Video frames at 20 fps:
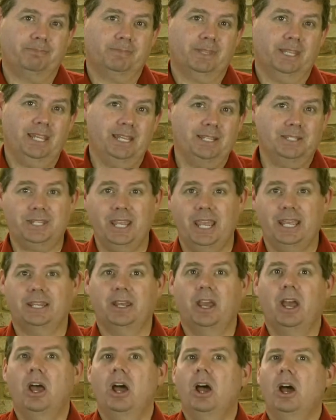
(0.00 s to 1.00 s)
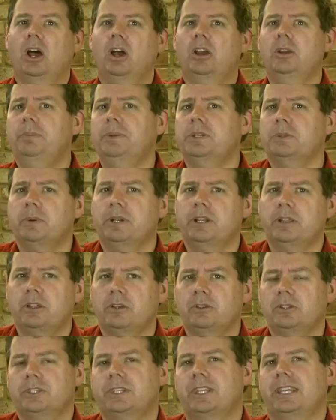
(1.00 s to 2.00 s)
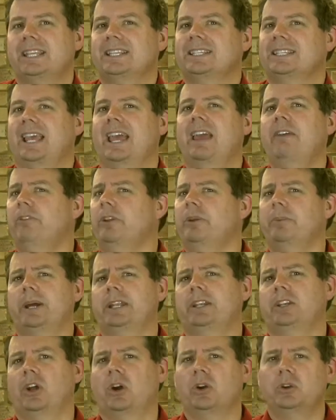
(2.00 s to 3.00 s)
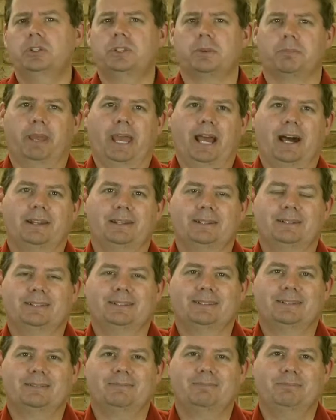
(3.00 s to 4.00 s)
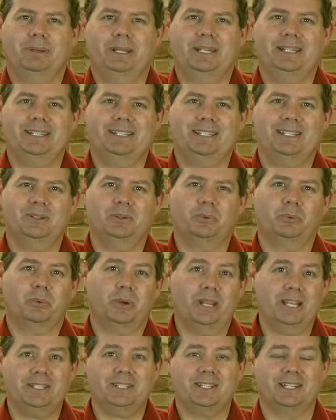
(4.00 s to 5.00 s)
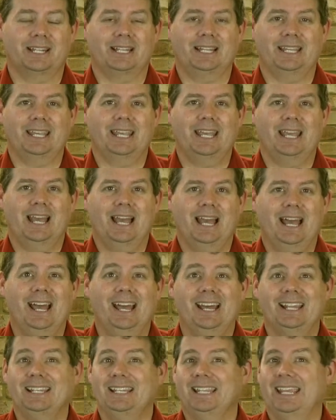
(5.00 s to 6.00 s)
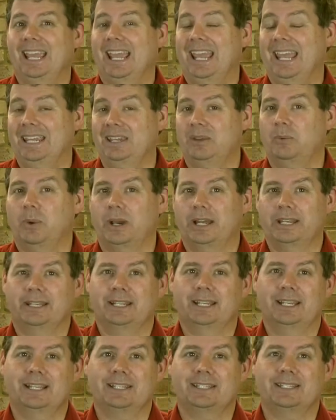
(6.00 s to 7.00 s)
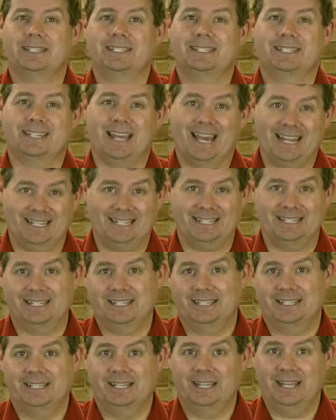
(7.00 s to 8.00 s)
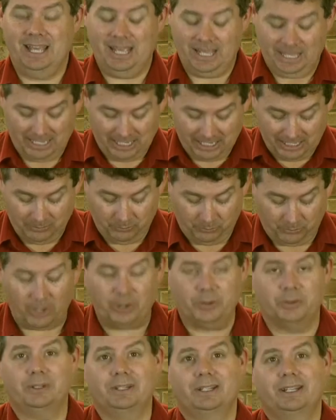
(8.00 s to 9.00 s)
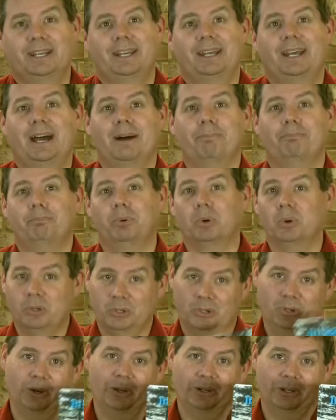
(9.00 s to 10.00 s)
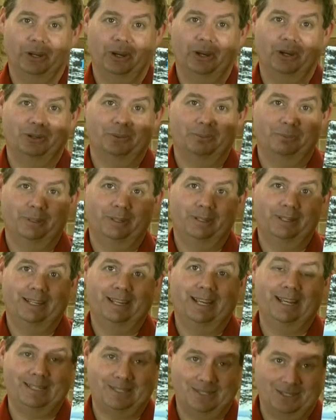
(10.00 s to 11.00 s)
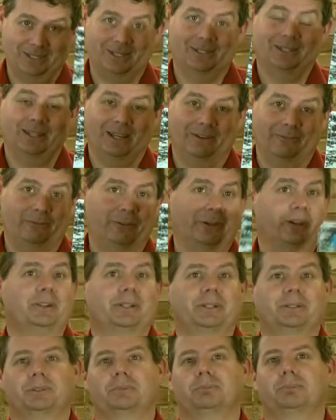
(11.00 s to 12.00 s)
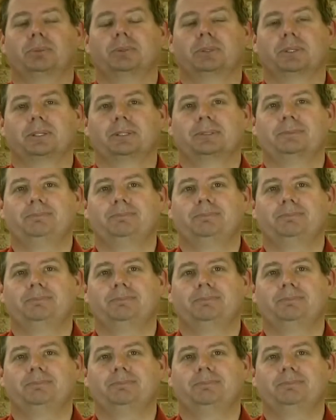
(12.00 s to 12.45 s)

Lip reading: He said, hope is one of those things everyone knows about, but until recently, hardly anyone has studied. He wrote a book on hope. It's a very good book.